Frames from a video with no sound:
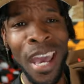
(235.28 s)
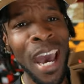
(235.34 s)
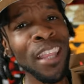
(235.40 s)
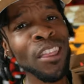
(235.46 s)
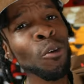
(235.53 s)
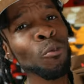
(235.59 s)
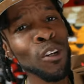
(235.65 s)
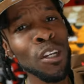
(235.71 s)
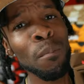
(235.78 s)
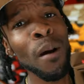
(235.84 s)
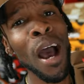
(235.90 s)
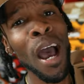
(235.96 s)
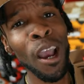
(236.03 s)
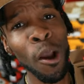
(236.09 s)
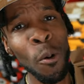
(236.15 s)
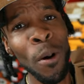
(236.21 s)
got the
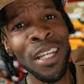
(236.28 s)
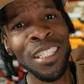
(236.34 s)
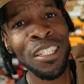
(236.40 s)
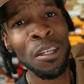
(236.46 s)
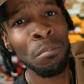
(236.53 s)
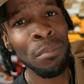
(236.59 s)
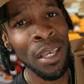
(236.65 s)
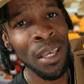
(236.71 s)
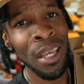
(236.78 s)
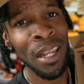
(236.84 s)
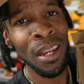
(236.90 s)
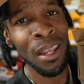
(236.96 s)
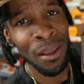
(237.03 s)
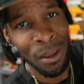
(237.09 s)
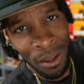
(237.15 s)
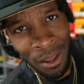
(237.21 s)
Reebok Question Mid
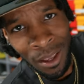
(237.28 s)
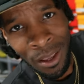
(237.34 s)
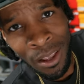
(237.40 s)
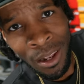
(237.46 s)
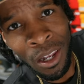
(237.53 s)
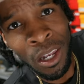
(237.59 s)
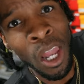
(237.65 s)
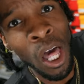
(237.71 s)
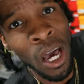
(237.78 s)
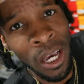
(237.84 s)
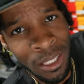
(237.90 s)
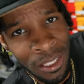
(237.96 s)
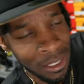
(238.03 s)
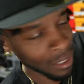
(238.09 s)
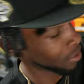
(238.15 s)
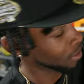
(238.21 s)
Lux.